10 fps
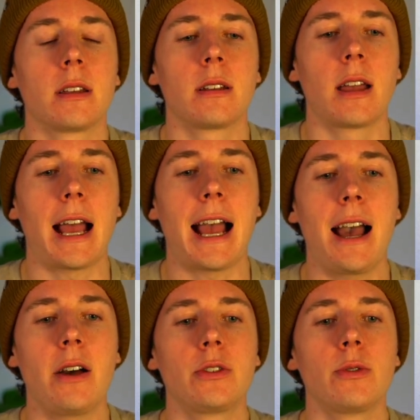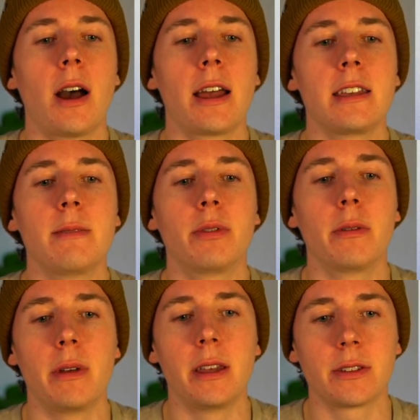How do I
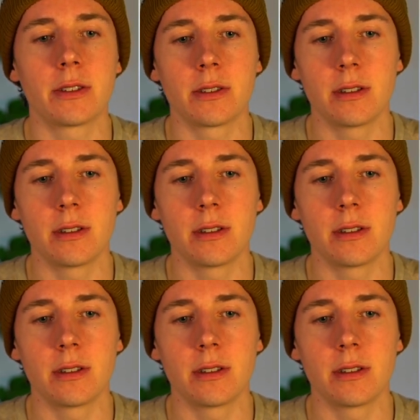implement